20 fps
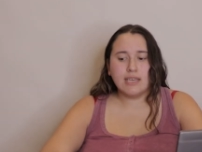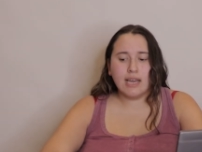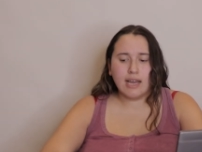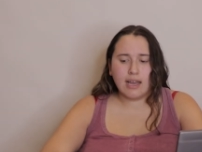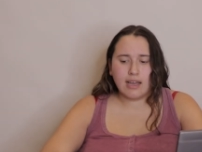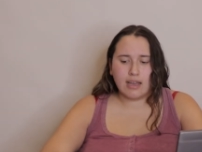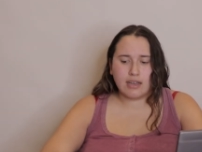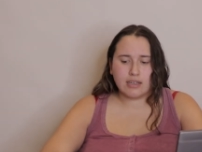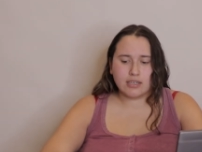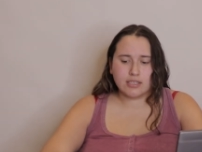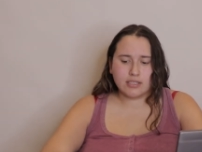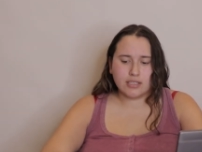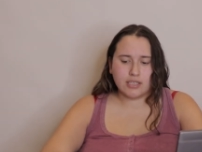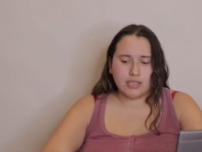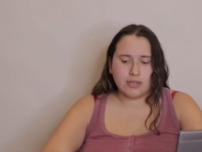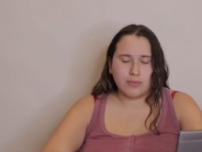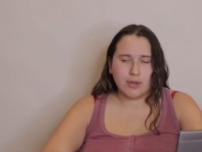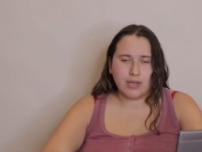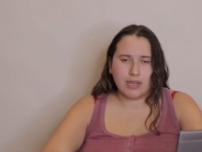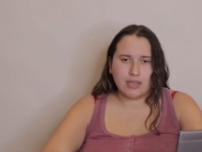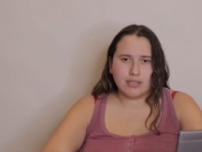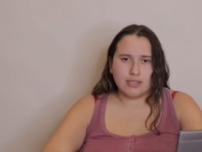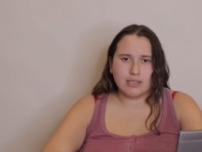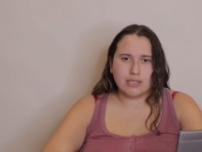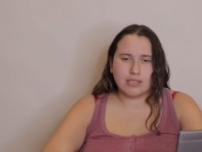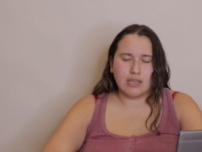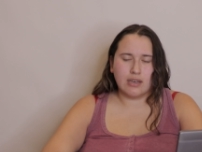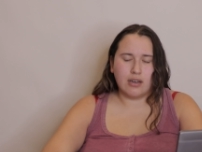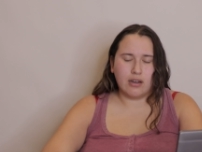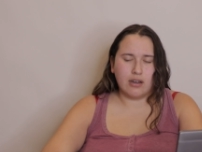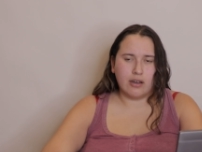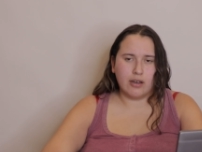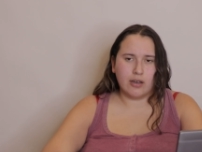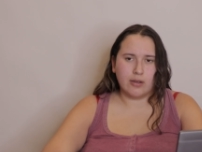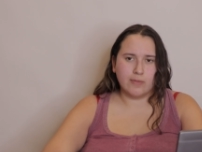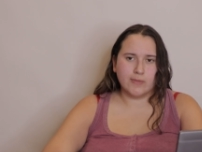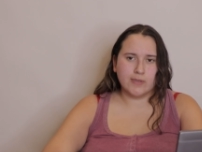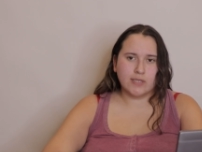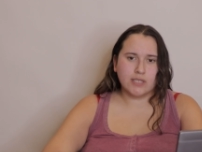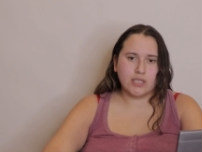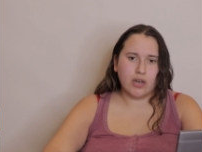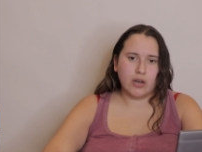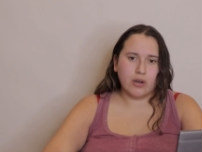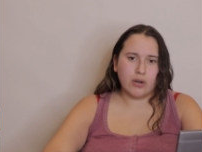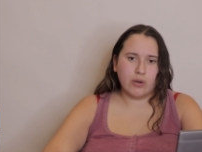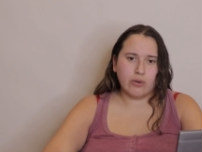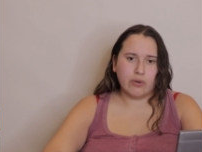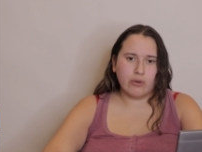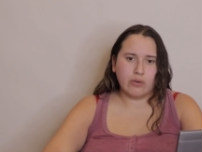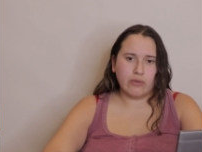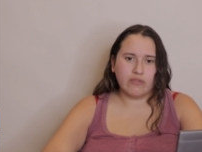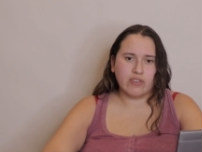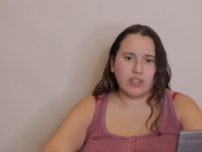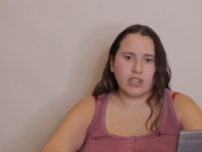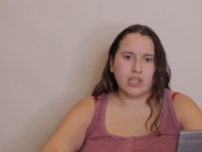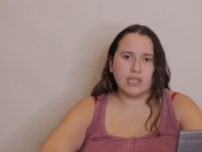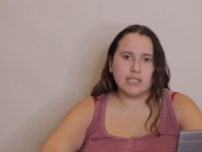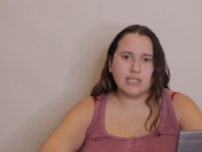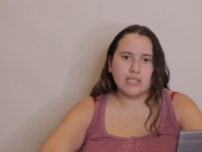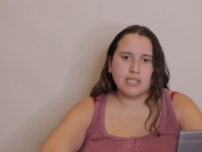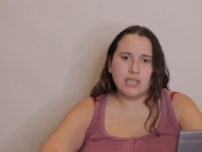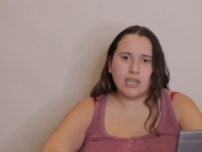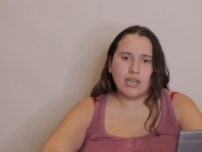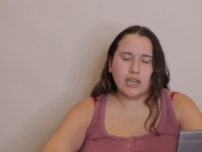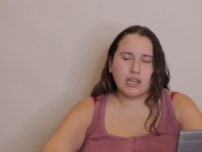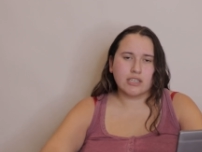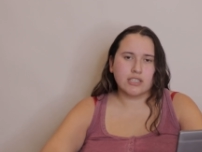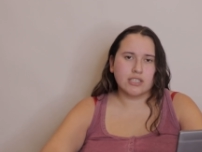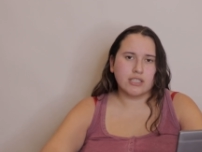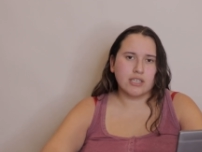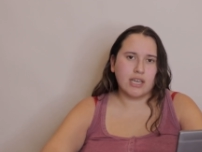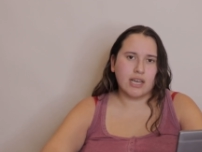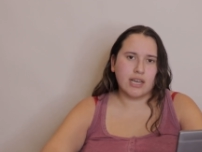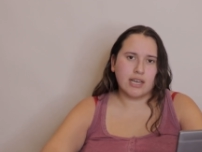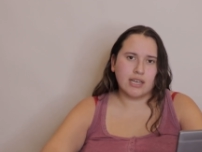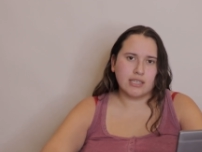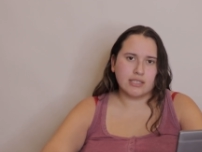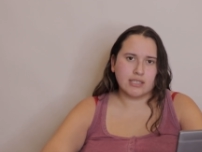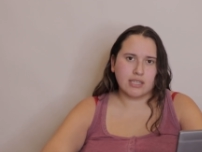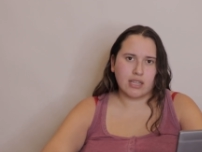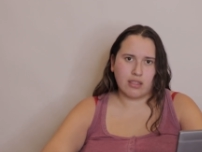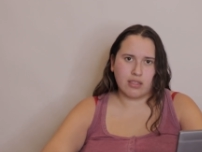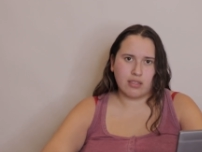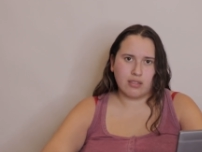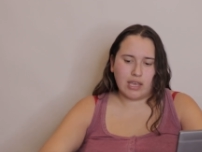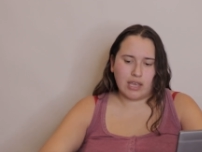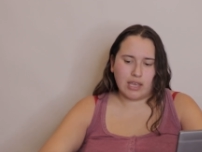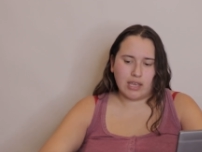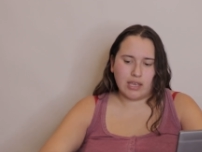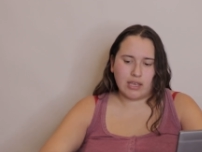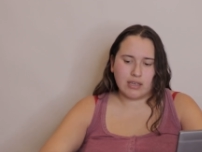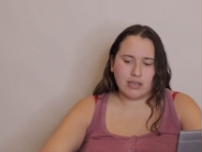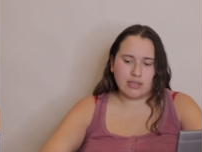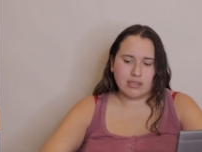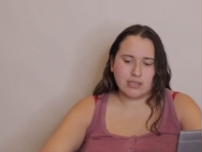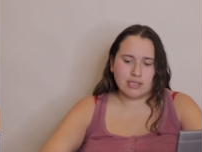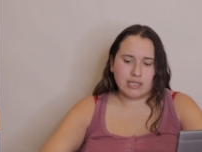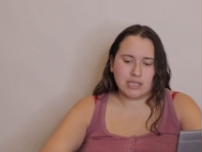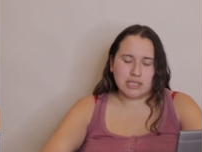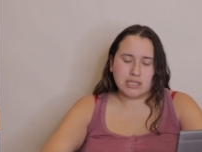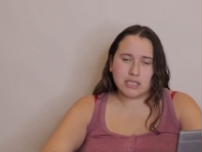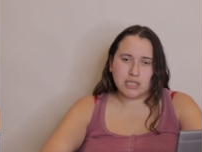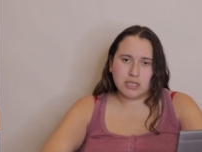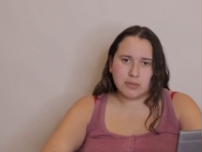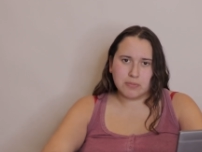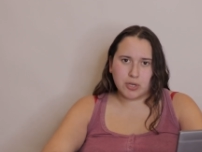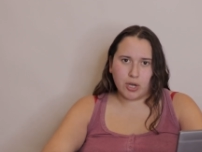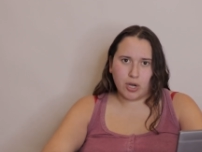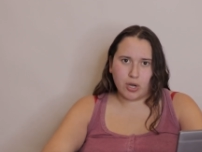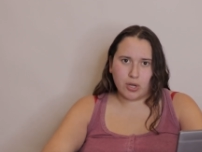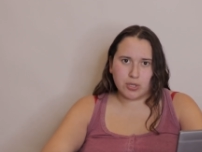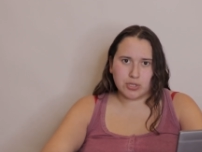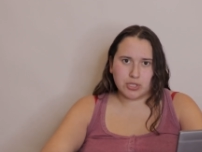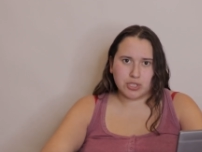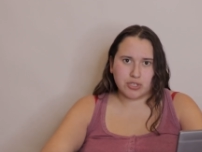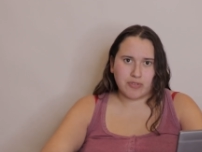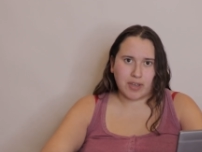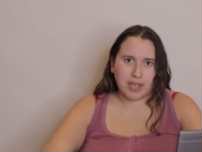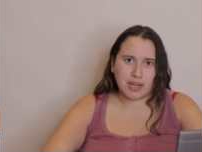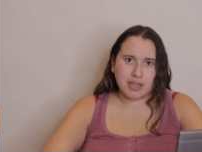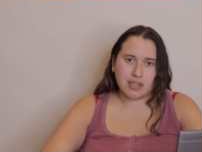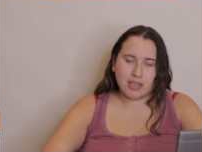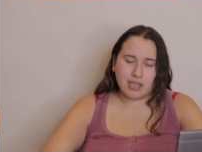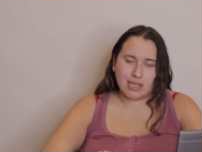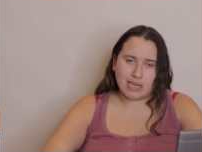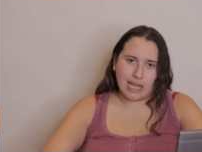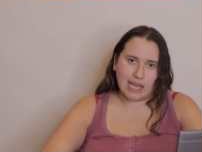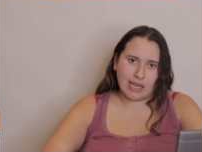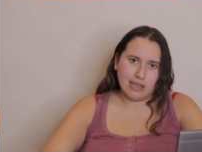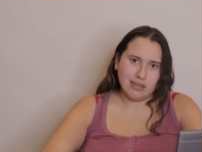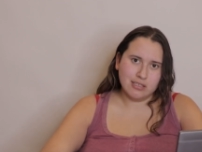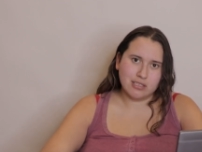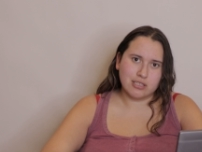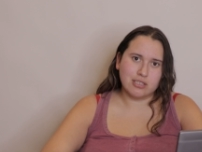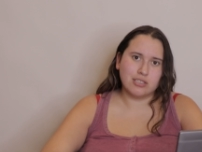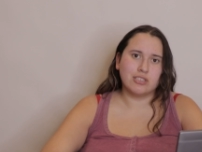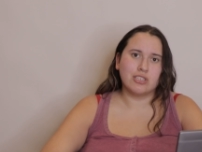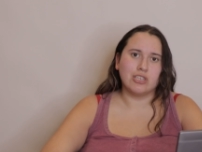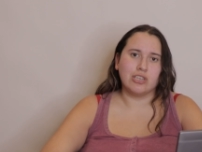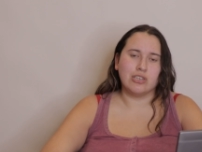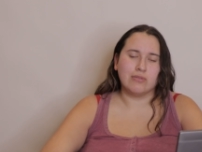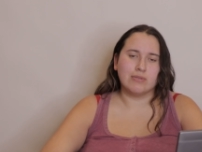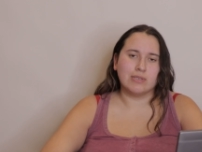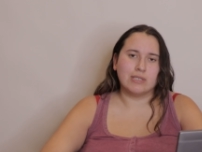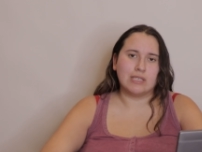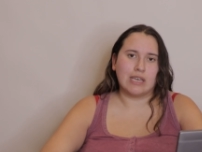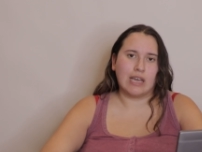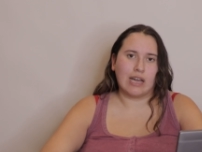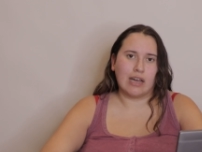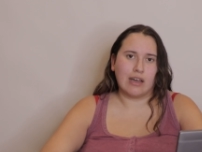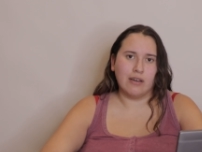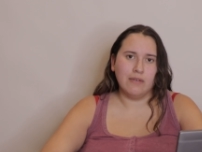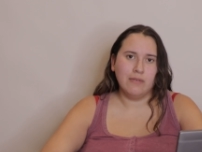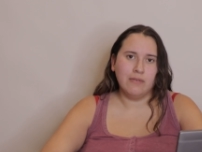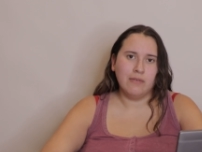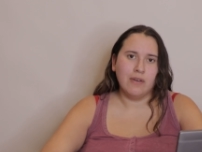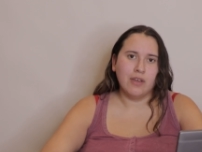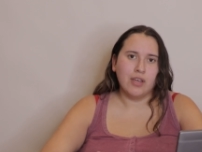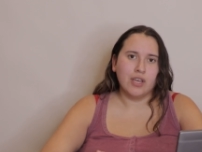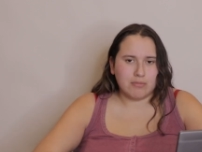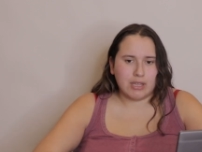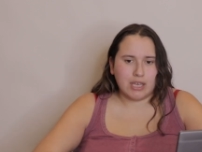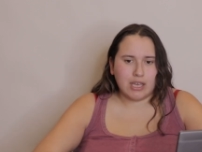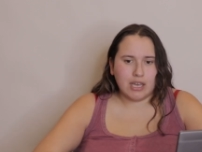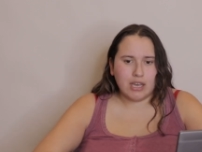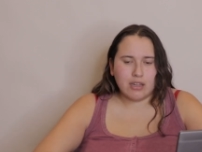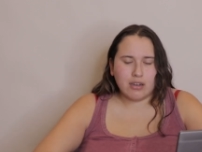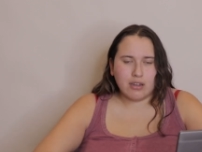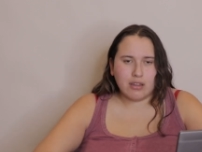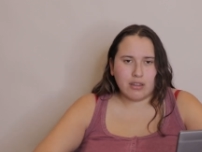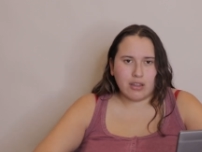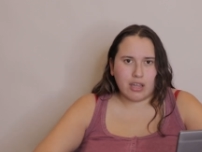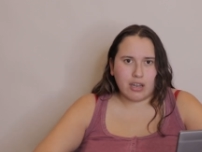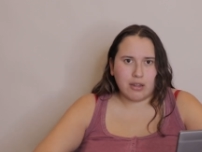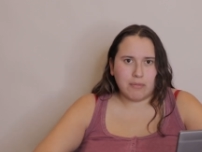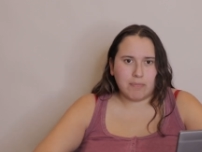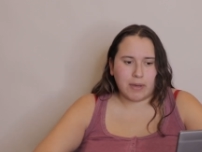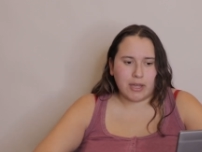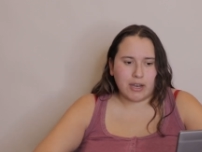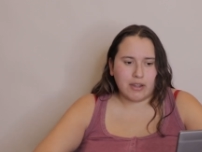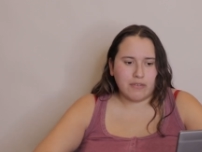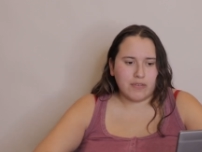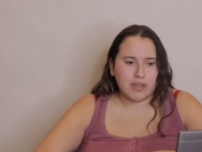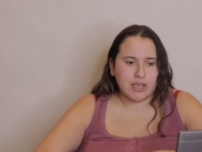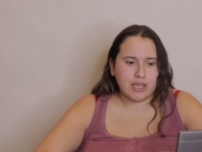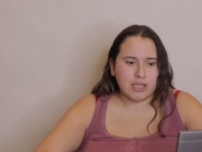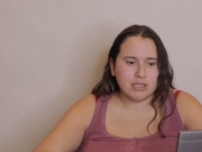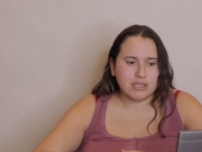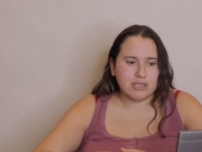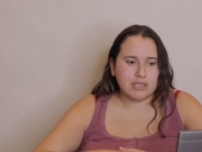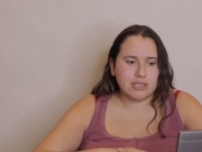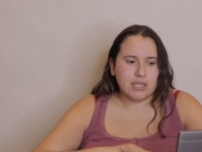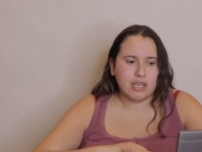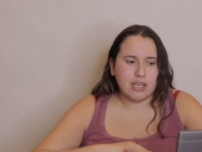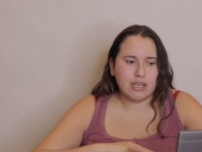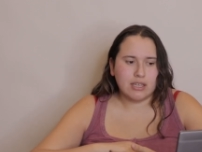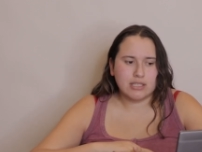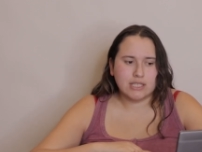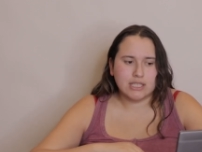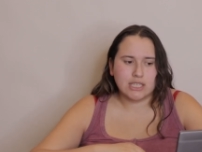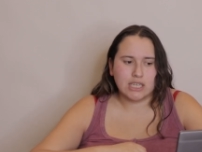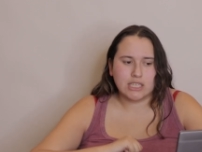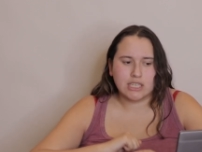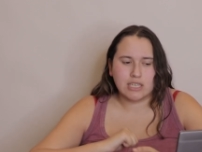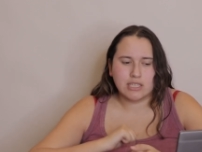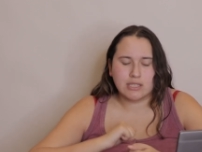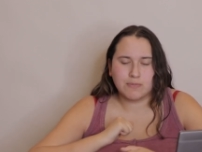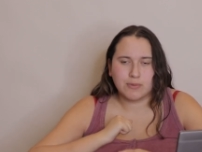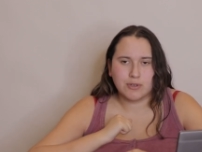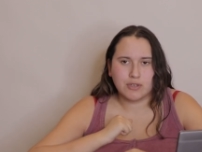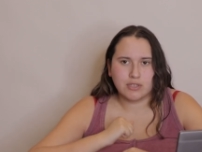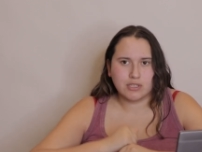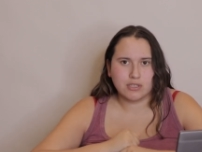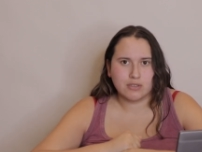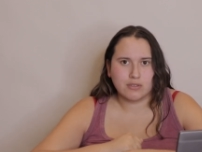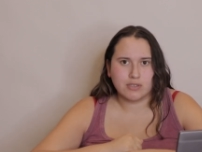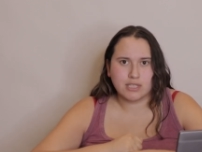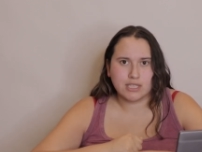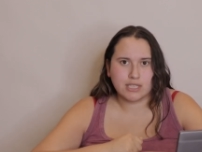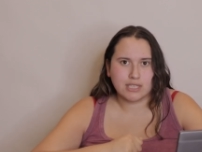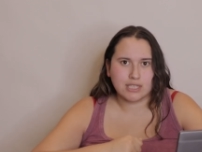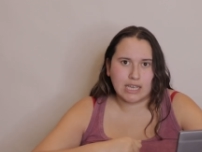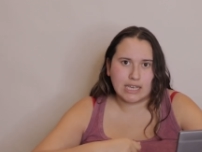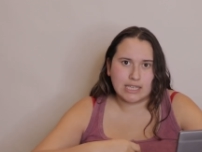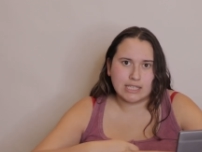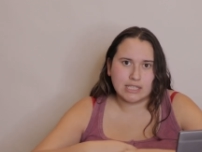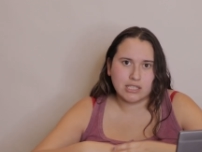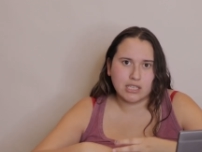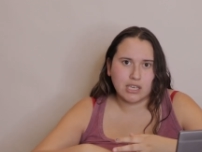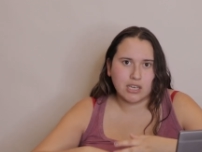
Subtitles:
Yeah, actually it was. So Valencia actually has a system called Direct Connect to UCF. They had a lot of benefits, such as personal success